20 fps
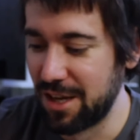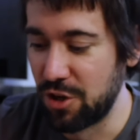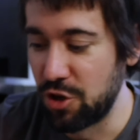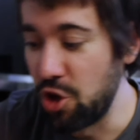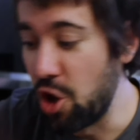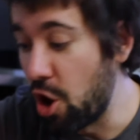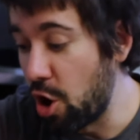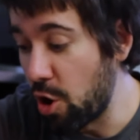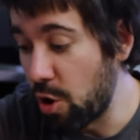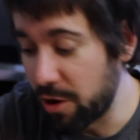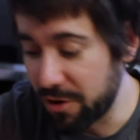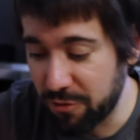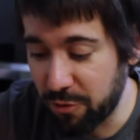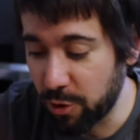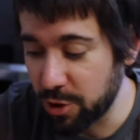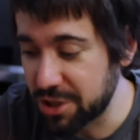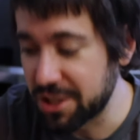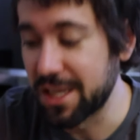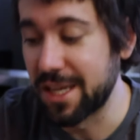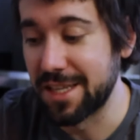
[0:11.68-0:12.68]
No,
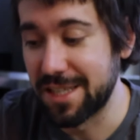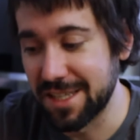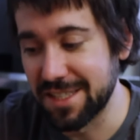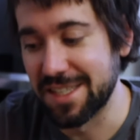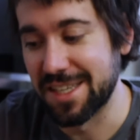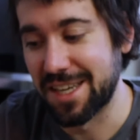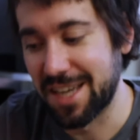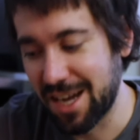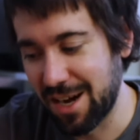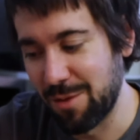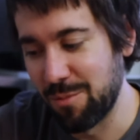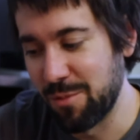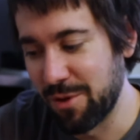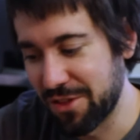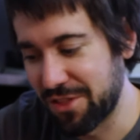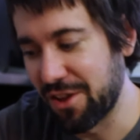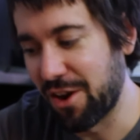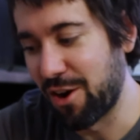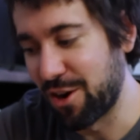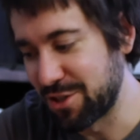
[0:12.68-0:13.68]
unfortunately it doesn't come
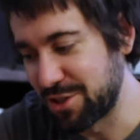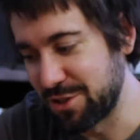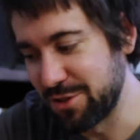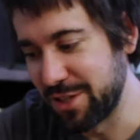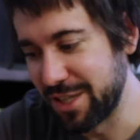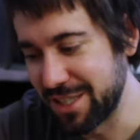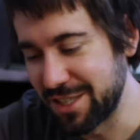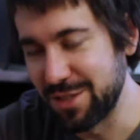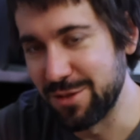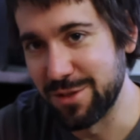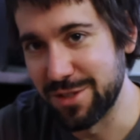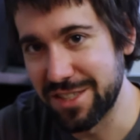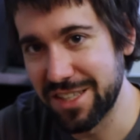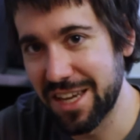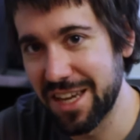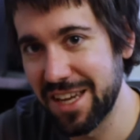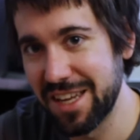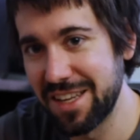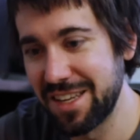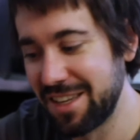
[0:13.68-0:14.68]
with the R2-D2
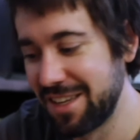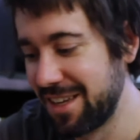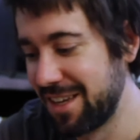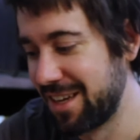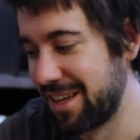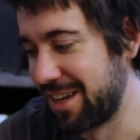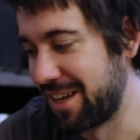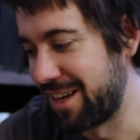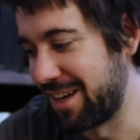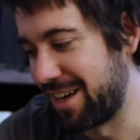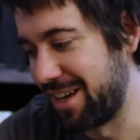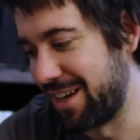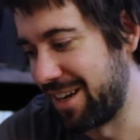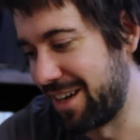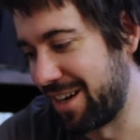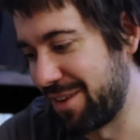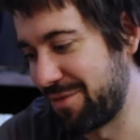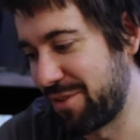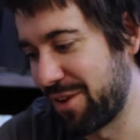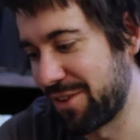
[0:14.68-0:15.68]
skin.
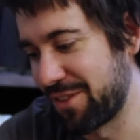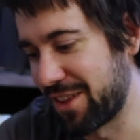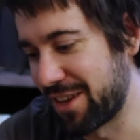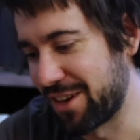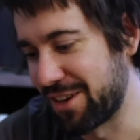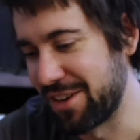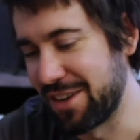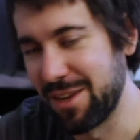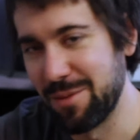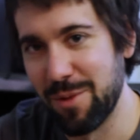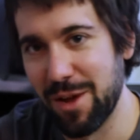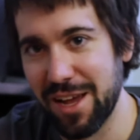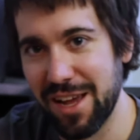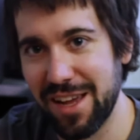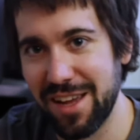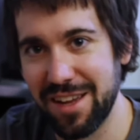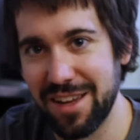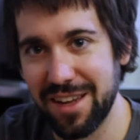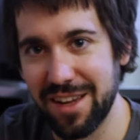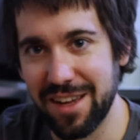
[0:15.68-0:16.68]
I found that on
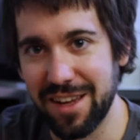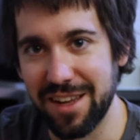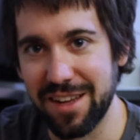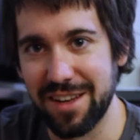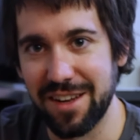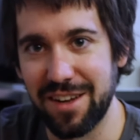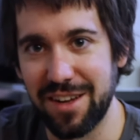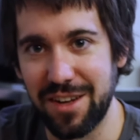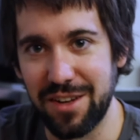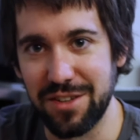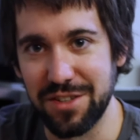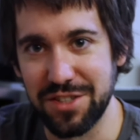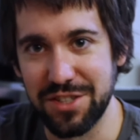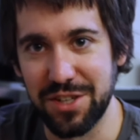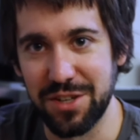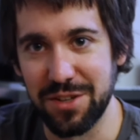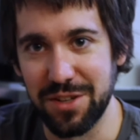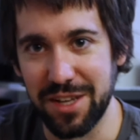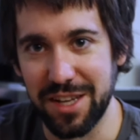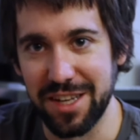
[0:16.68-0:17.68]
eBay, and I'll
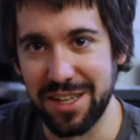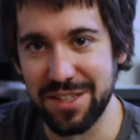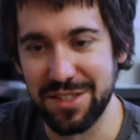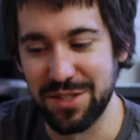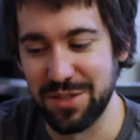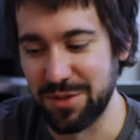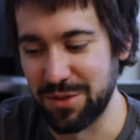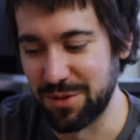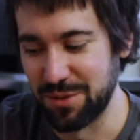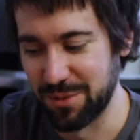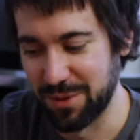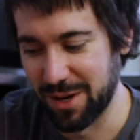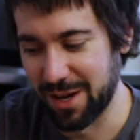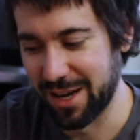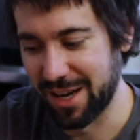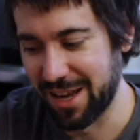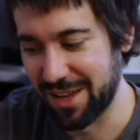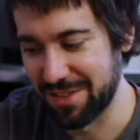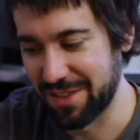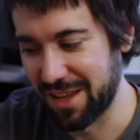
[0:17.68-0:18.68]
share a link to where
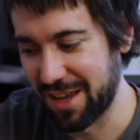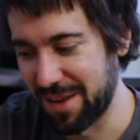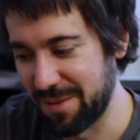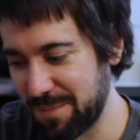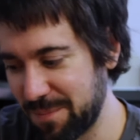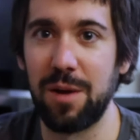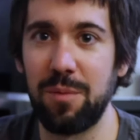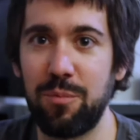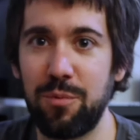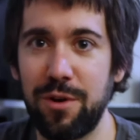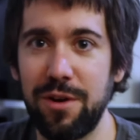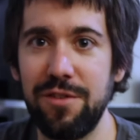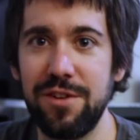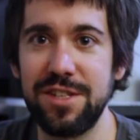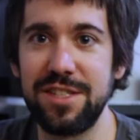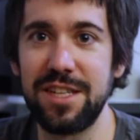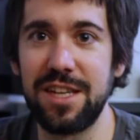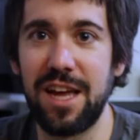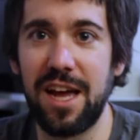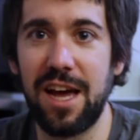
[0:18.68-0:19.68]
I got that. I
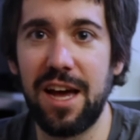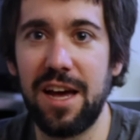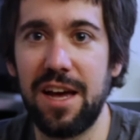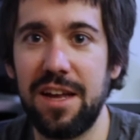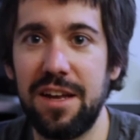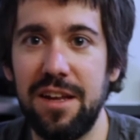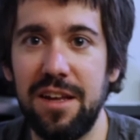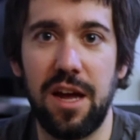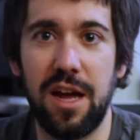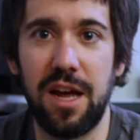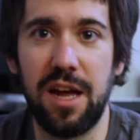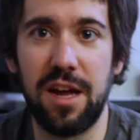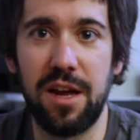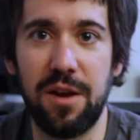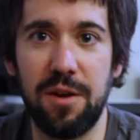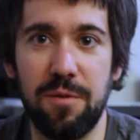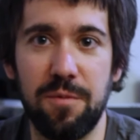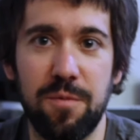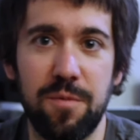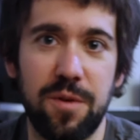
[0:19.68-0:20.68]
previously had
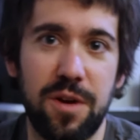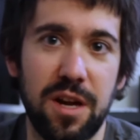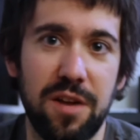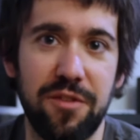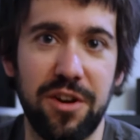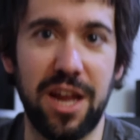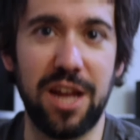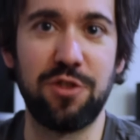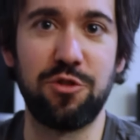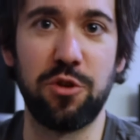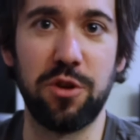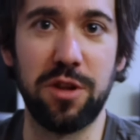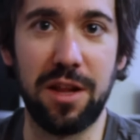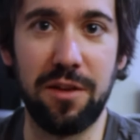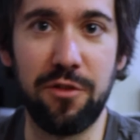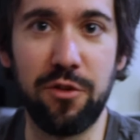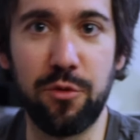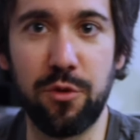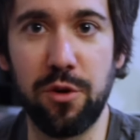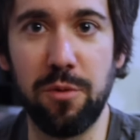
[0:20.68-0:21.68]
a kind of an
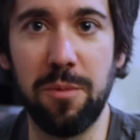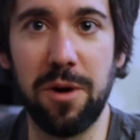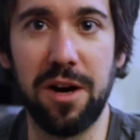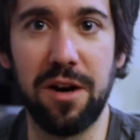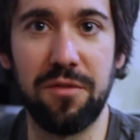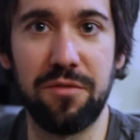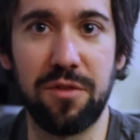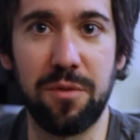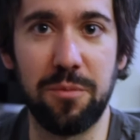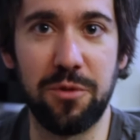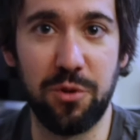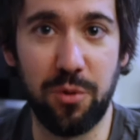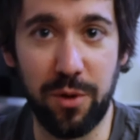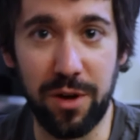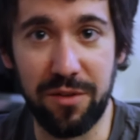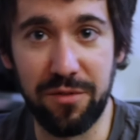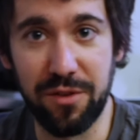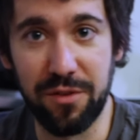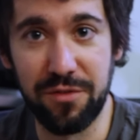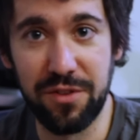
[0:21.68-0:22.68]
entry-level Roomba from
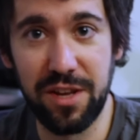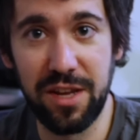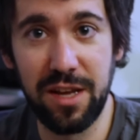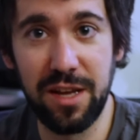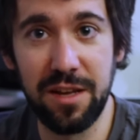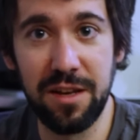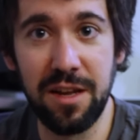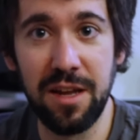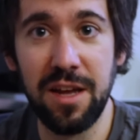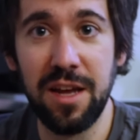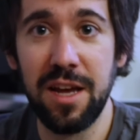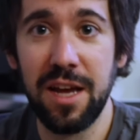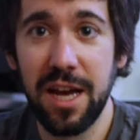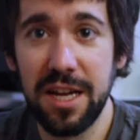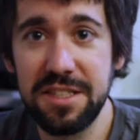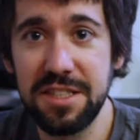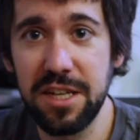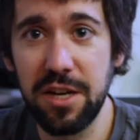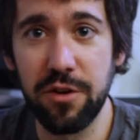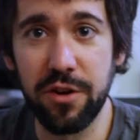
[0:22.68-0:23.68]
2015.
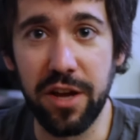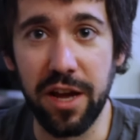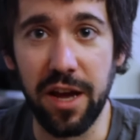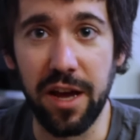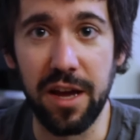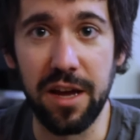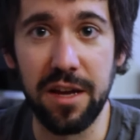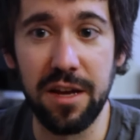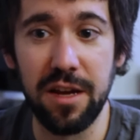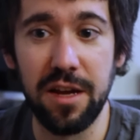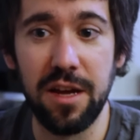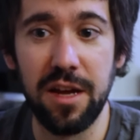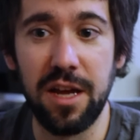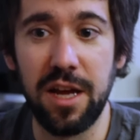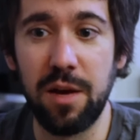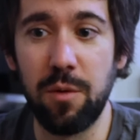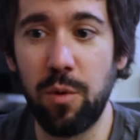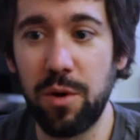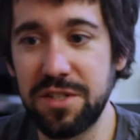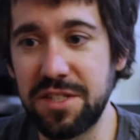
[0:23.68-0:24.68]
It did okay.
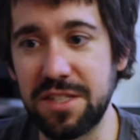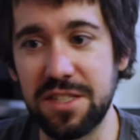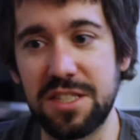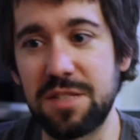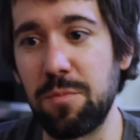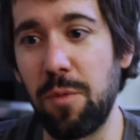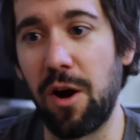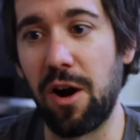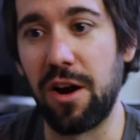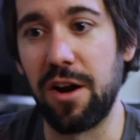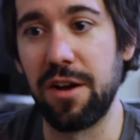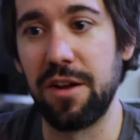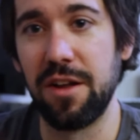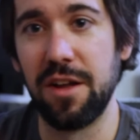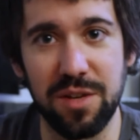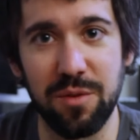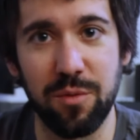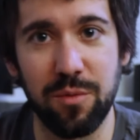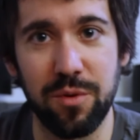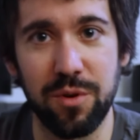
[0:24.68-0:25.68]
It wasn't smart.
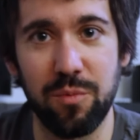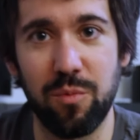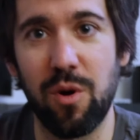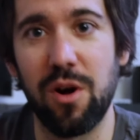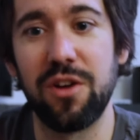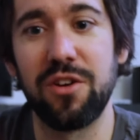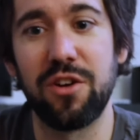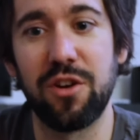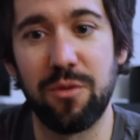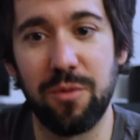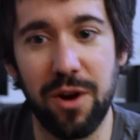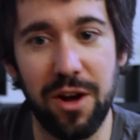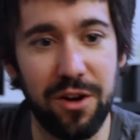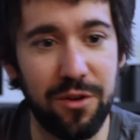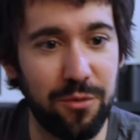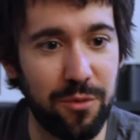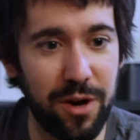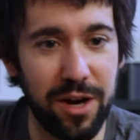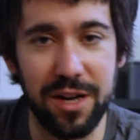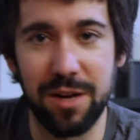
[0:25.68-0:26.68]
It would wander
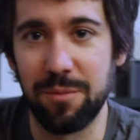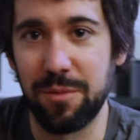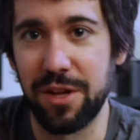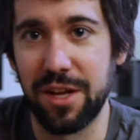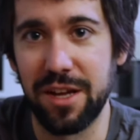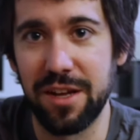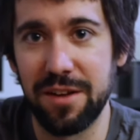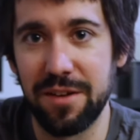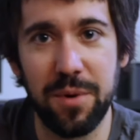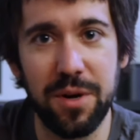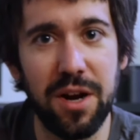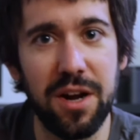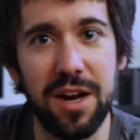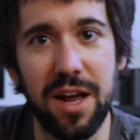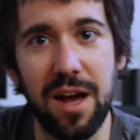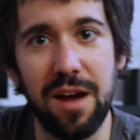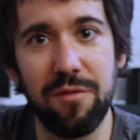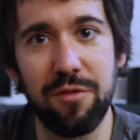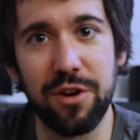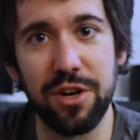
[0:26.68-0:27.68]
around randomly, but on
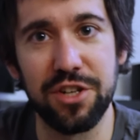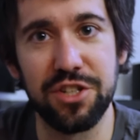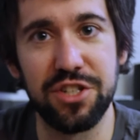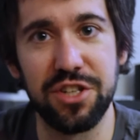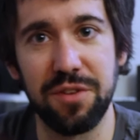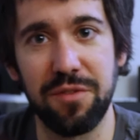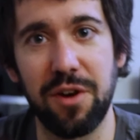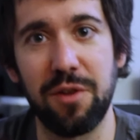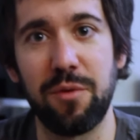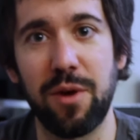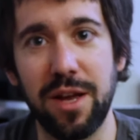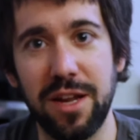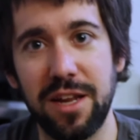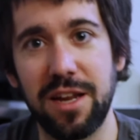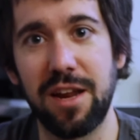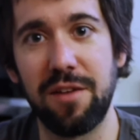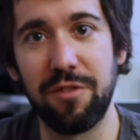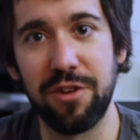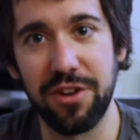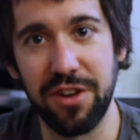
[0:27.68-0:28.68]
average, if I ran it
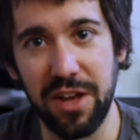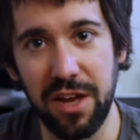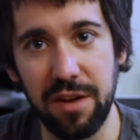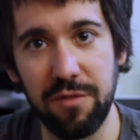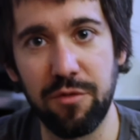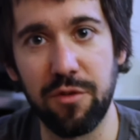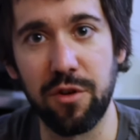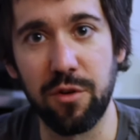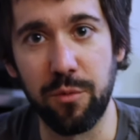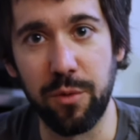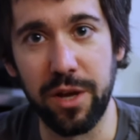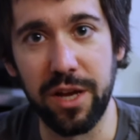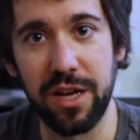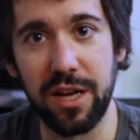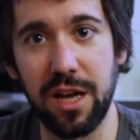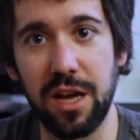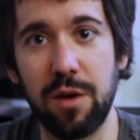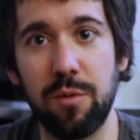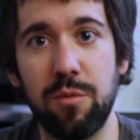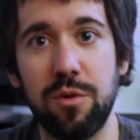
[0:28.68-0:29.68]
every day for a
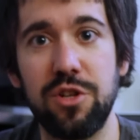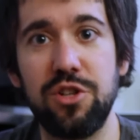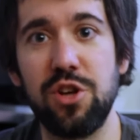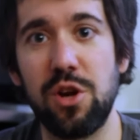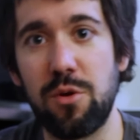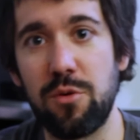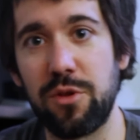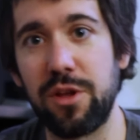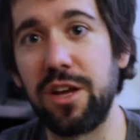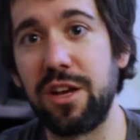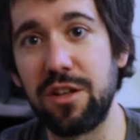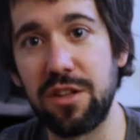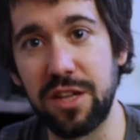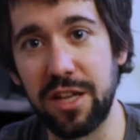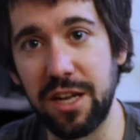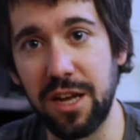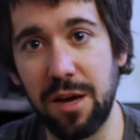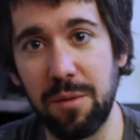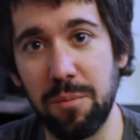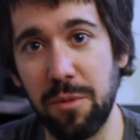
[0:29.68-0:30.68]
week, it would generally
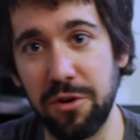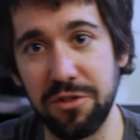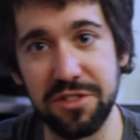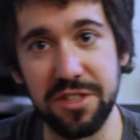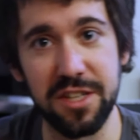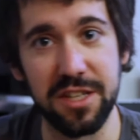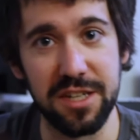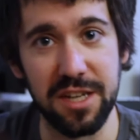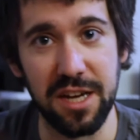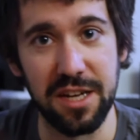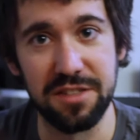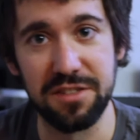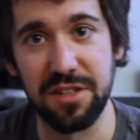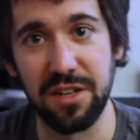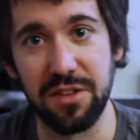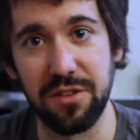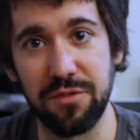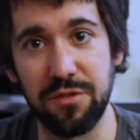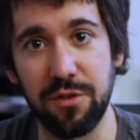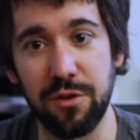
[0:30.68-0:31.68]
clean up most of the dust
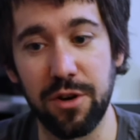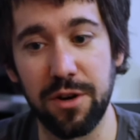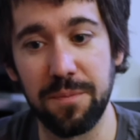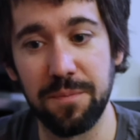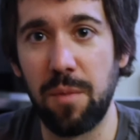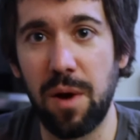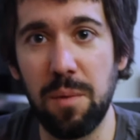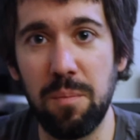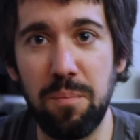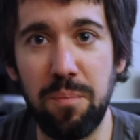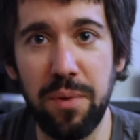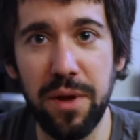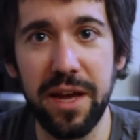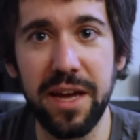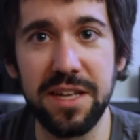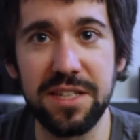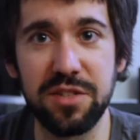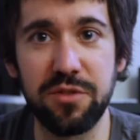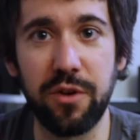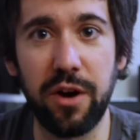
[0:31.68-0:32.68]
on the floor. My
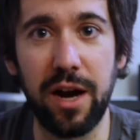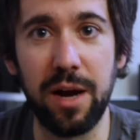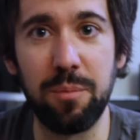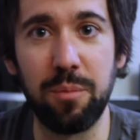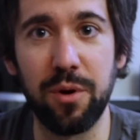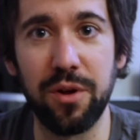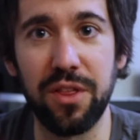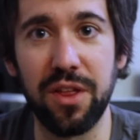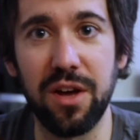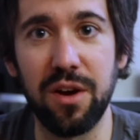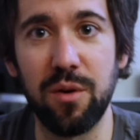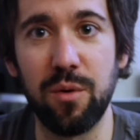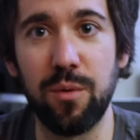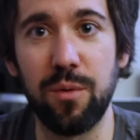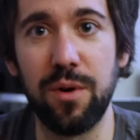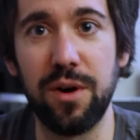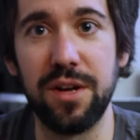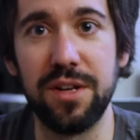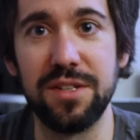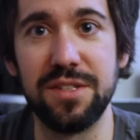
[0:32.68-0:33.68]
biggest gripe with it
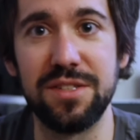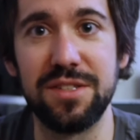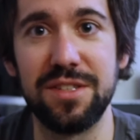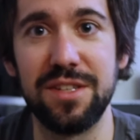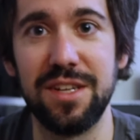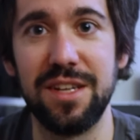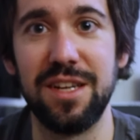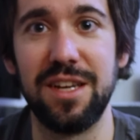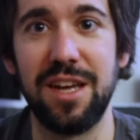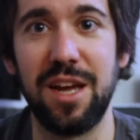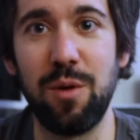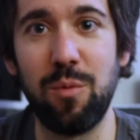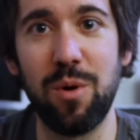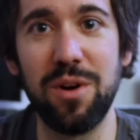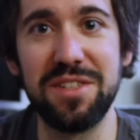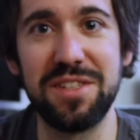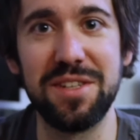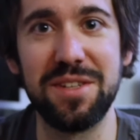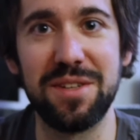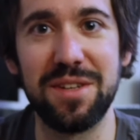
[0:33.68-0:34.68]
was it
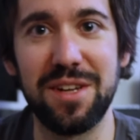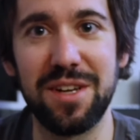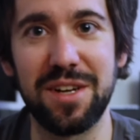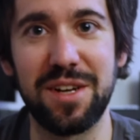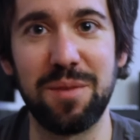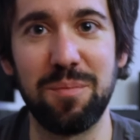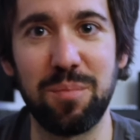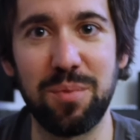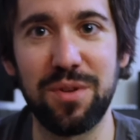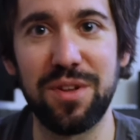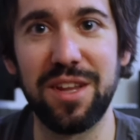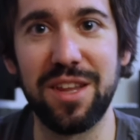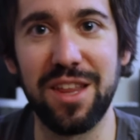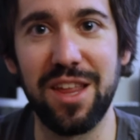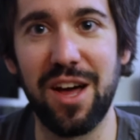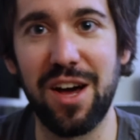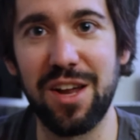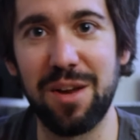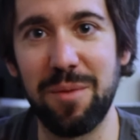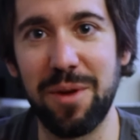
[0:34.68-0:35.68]
wasn't a
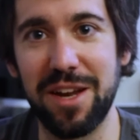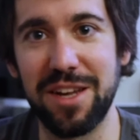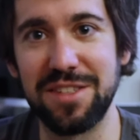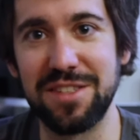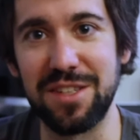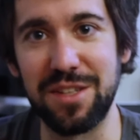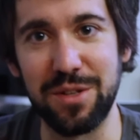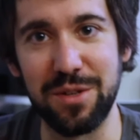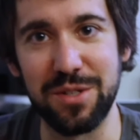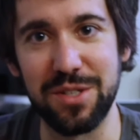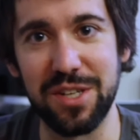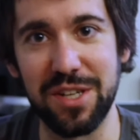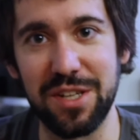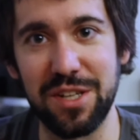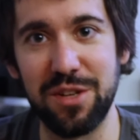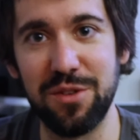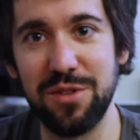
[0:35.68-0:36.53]
completely automated solution.